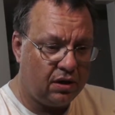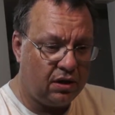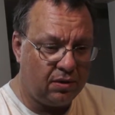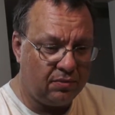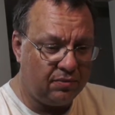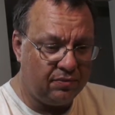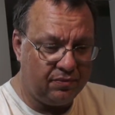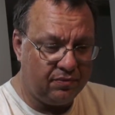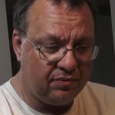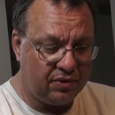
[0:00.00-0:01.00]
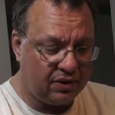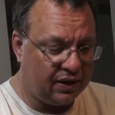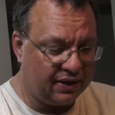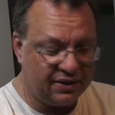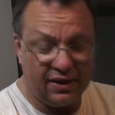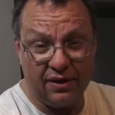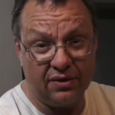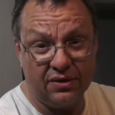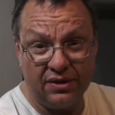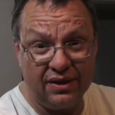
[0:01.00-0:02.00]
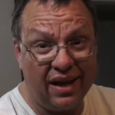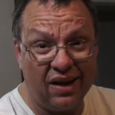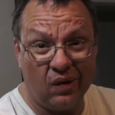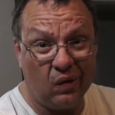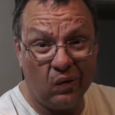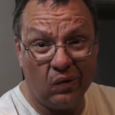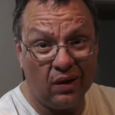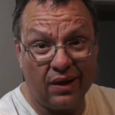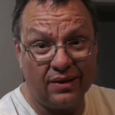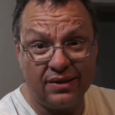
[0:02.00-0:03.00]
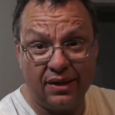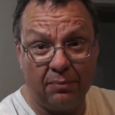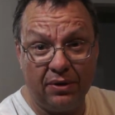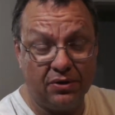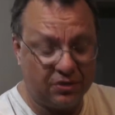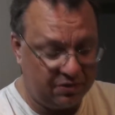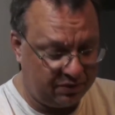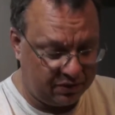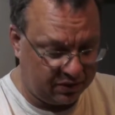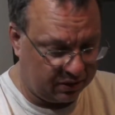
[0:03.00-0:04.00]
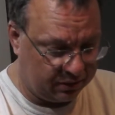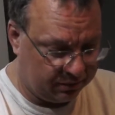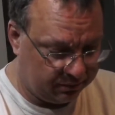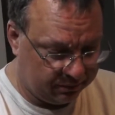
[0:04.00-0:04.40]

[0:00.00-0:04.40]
But like I said, there's not a whole lot to take pictures of out there.